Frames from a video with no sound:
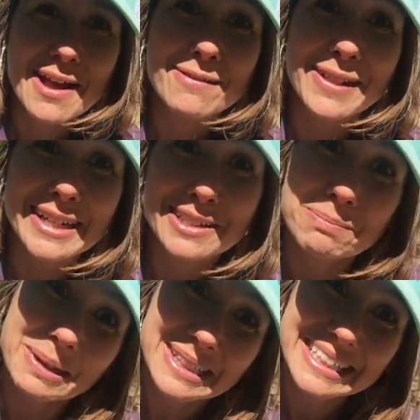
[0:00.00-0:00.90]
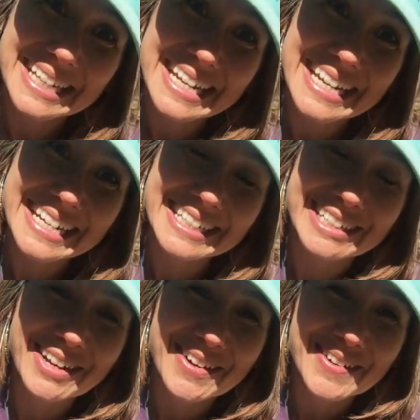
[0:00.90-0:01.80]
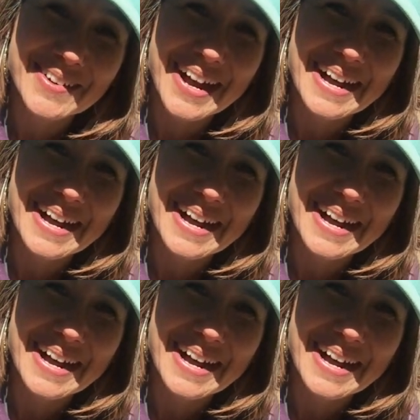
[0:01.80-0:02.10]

flexibility. So